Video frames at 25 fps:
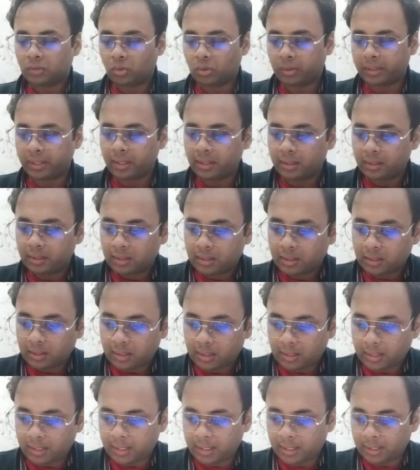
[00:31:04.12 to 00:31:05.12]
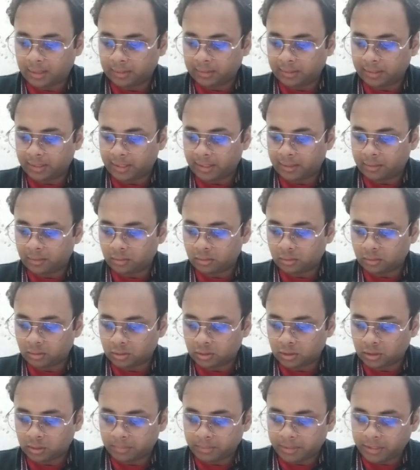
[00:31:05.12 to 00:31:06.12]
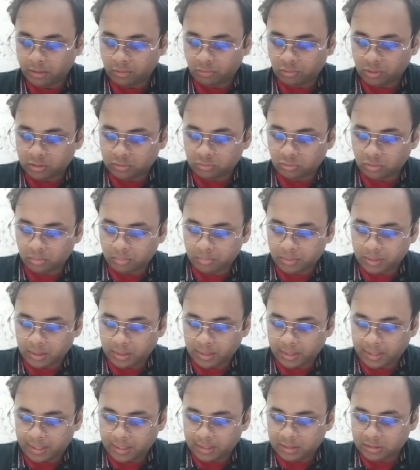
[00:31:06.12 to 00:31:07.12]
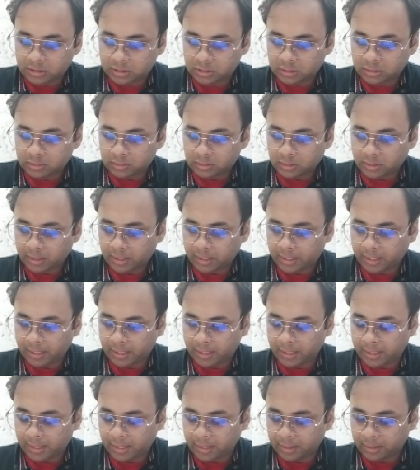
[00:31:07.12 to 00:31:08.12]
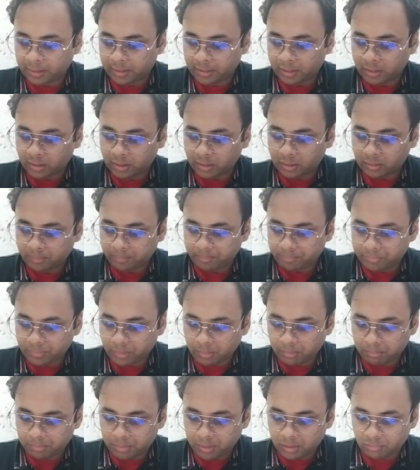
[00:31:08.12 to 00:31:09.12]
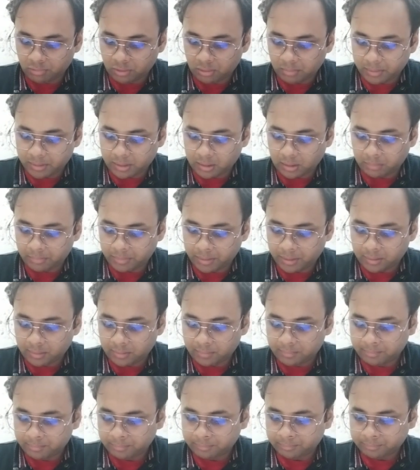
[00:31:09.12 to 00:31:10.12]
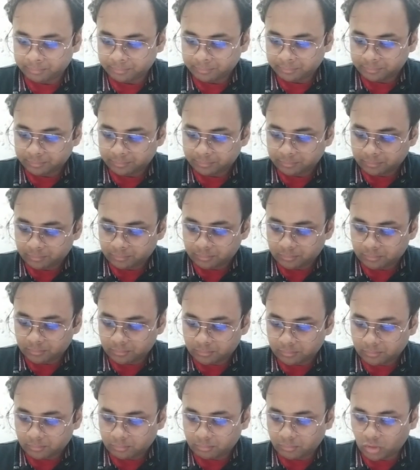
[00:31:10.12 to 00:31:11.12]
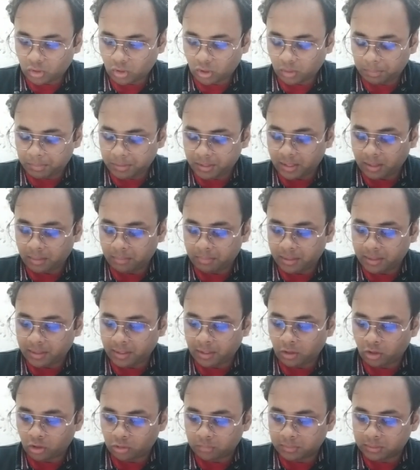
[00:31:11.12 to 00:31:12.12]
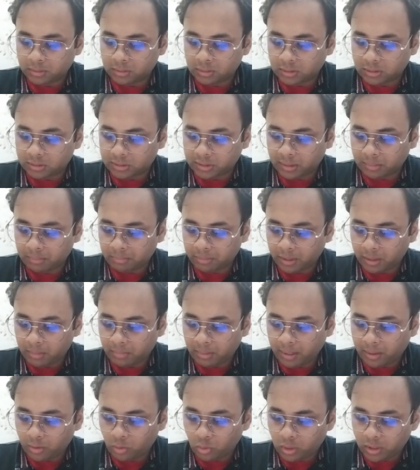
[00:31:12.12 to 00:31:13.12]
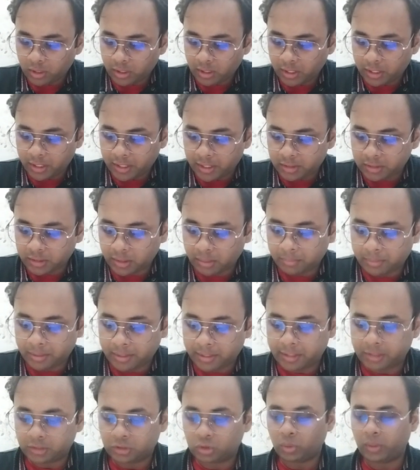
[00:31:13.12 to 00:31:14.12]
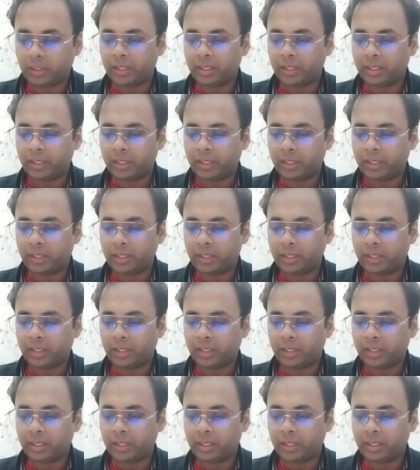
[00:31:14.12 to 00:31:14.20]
Okay, and then the remaining ones will be S, and here B will be coming because P and B cannot be in the same team, and only A is remaining.